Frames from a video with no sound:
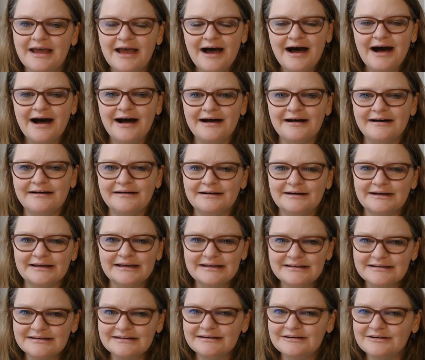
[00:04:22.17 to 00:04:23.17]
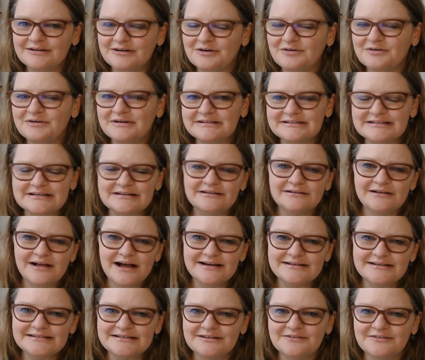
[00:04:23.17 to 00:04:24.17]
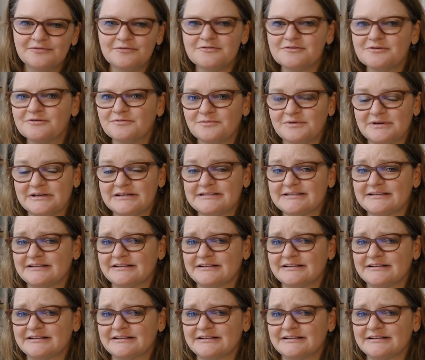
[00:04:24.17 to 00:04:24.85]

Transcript: uh, it you know, it's a classic for a reason,